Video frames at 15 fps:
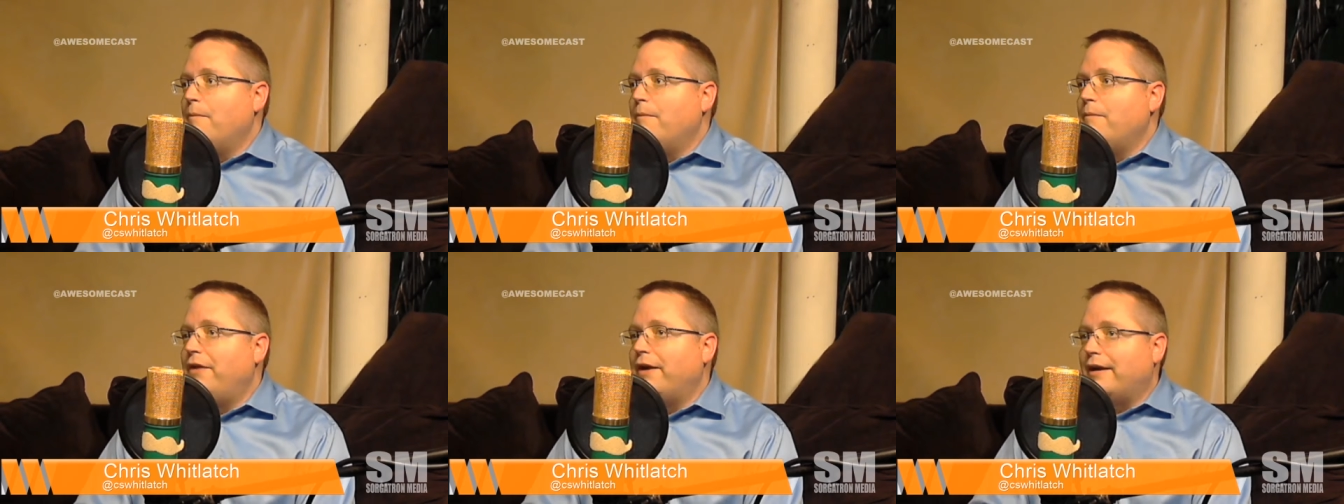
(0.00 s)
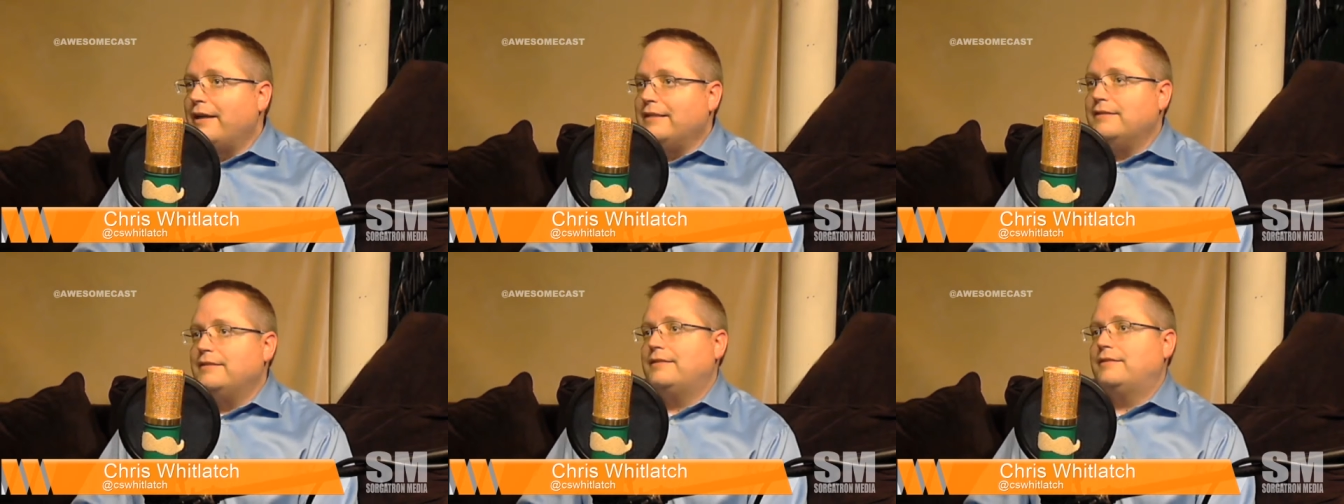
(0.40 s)
There
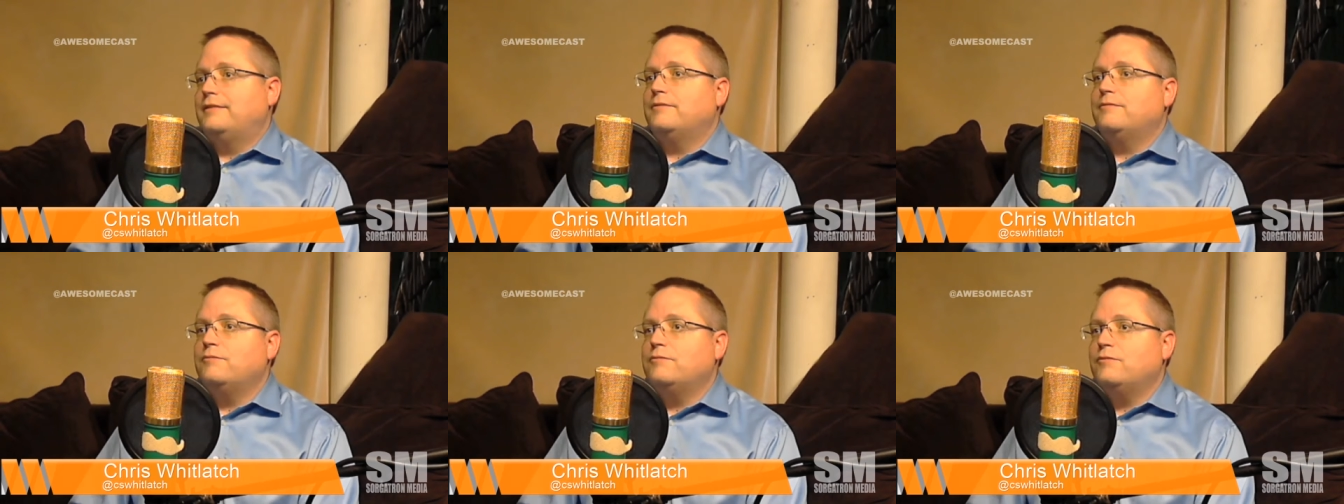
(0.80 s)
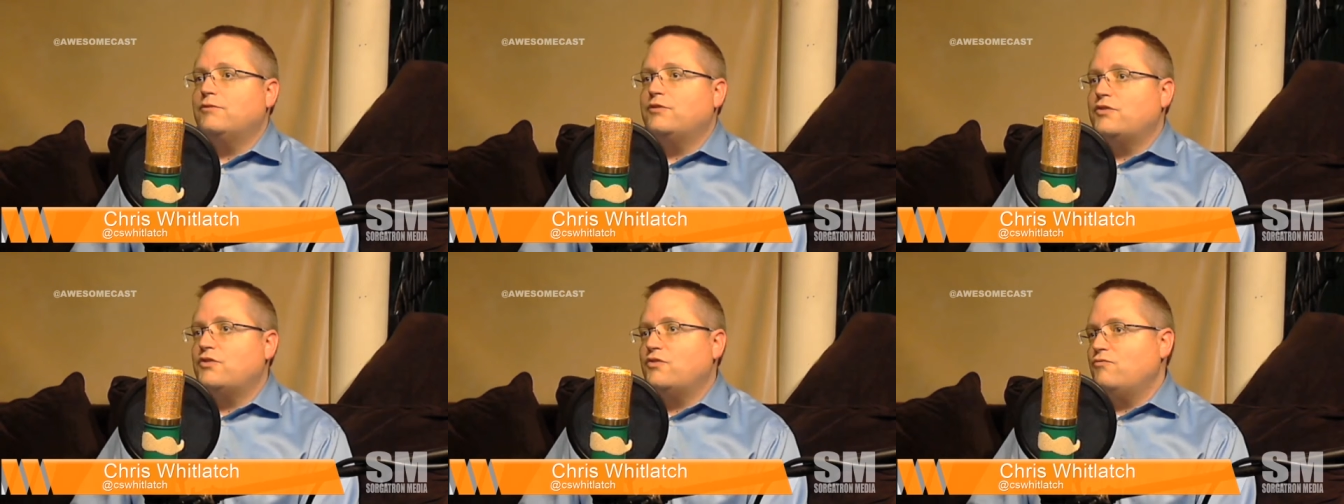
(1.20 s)
is,
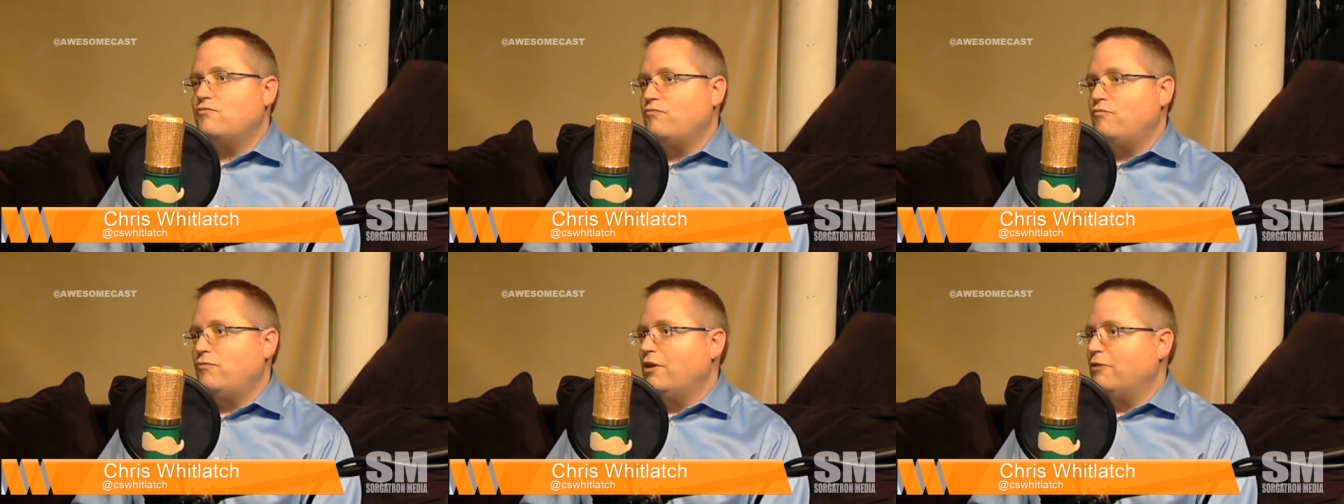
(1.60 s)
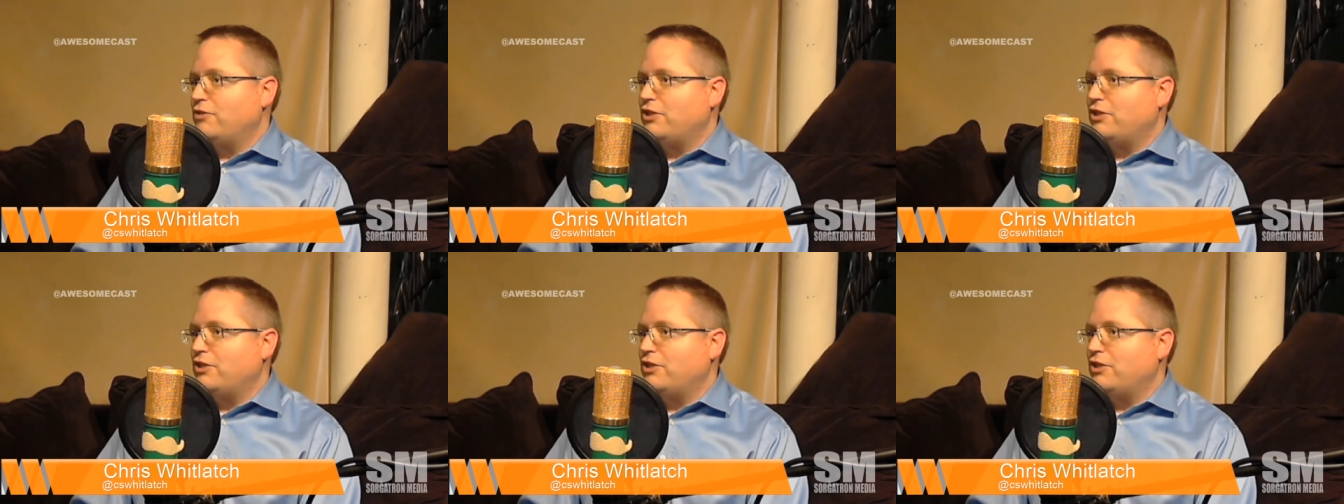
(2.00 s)
you know,